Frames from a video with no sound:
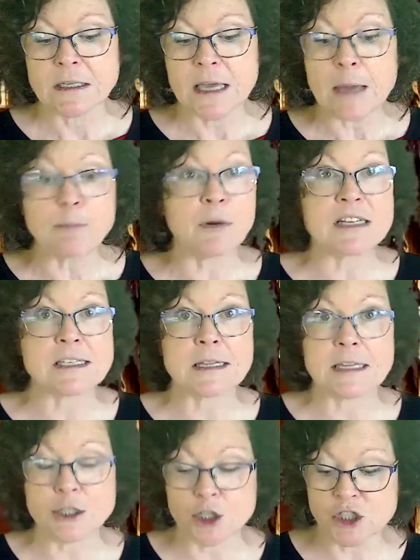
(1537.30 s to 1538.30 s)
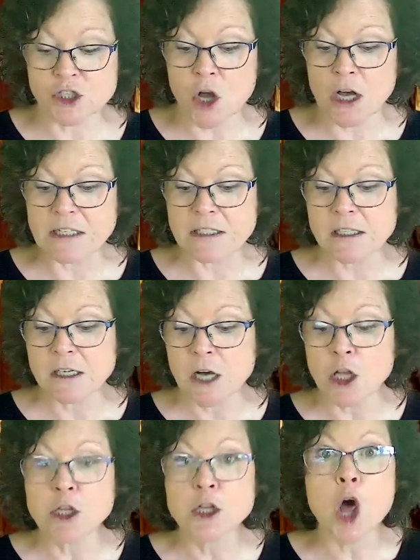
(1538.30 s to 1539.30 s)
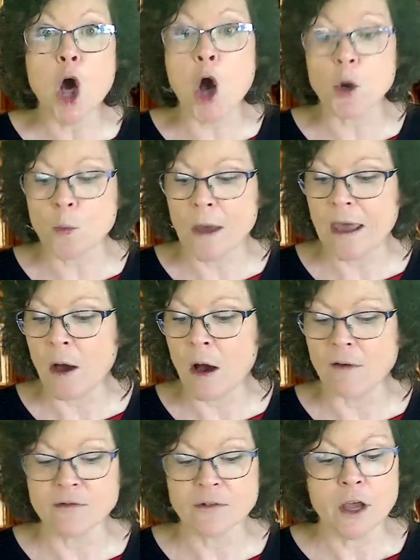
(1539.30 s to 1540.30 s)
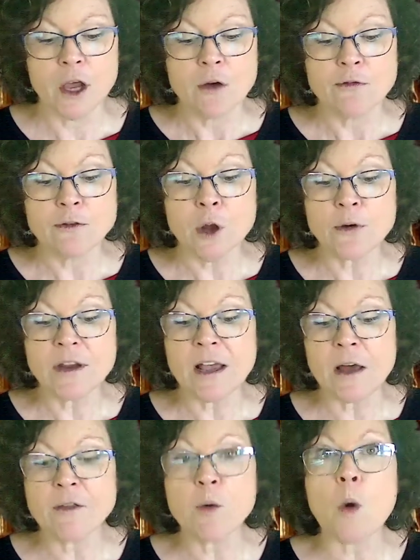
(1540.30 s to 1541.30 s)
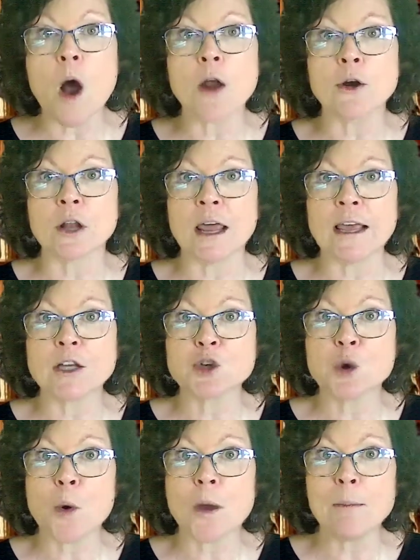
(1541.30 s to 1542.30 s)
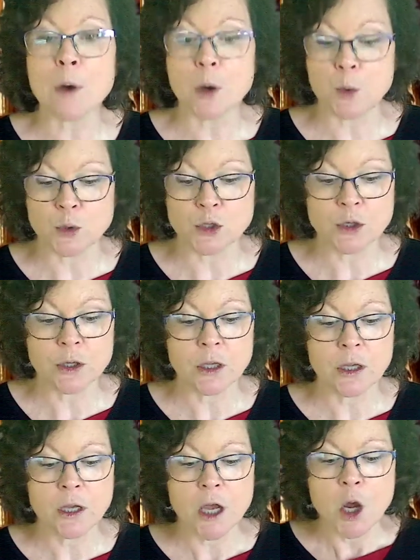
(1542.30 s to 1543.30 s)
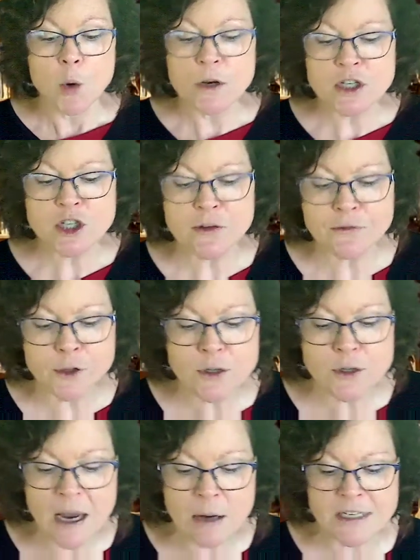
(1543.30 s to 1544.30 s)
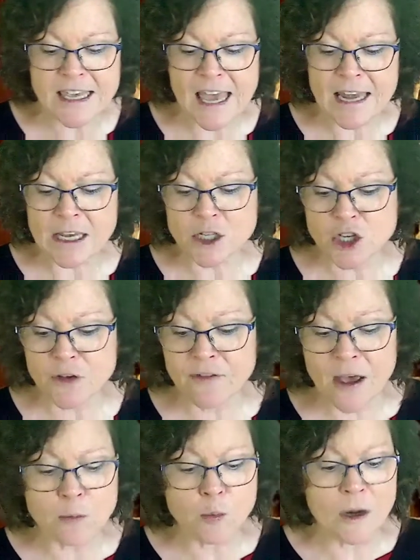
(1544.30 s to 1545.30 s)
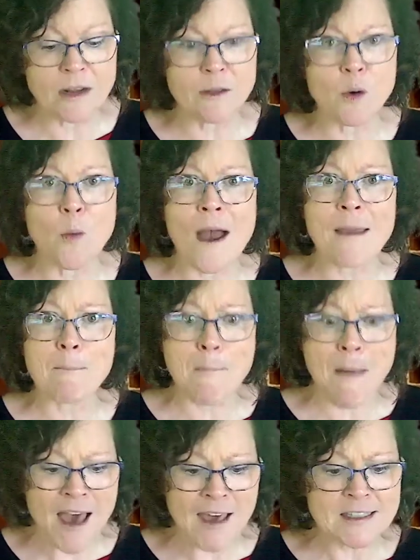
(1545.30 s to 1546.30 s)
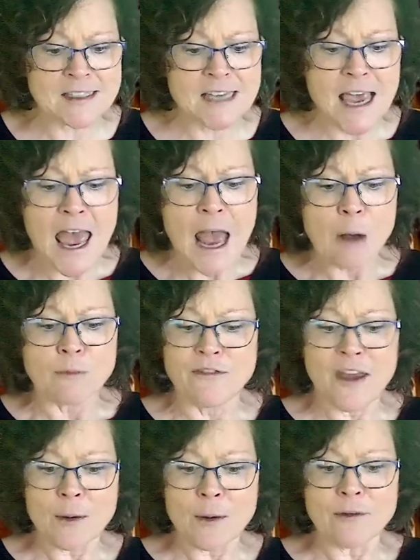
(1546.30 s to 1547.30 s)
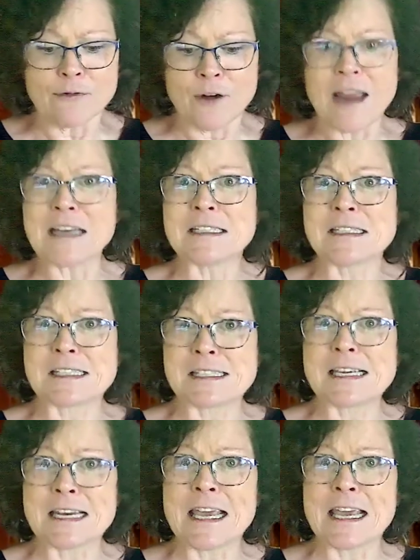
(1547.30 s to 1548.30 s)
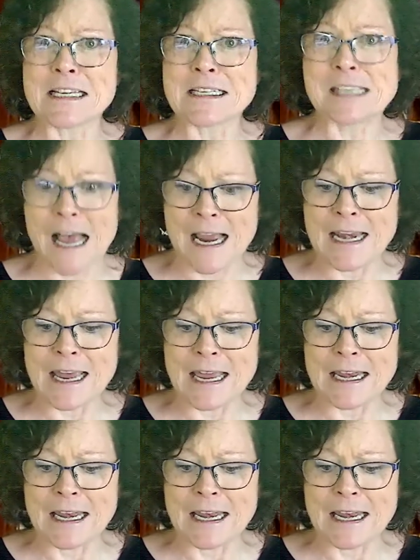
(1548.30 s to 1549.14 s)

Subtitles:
and presently she saw it, a long way off, floating on the water like a toy boat. When she flew down to get it, she found one of the white mice, very frightened, sitting inside it.